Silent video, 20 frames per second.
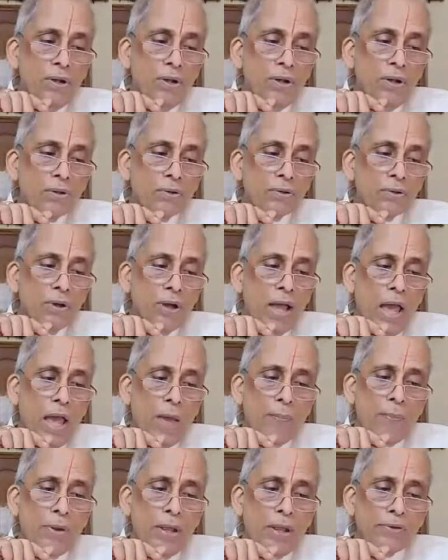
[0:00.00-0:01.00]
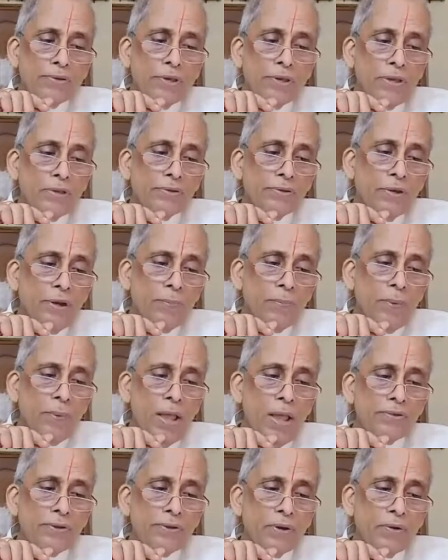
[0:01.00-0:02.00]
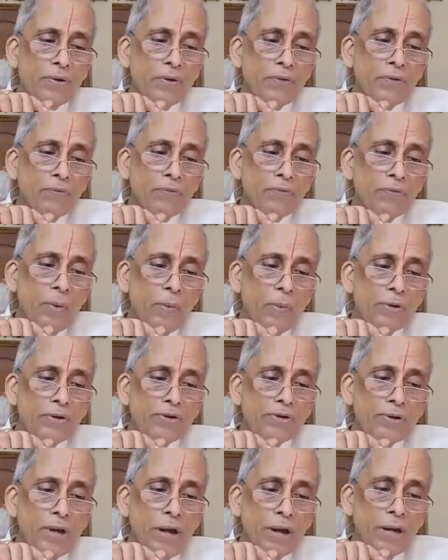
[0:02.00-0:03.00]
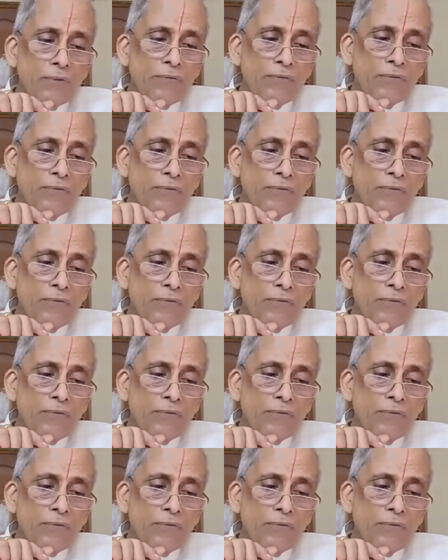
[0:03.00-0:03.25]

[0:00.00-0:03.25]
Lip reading: So happiness is replaced from its state of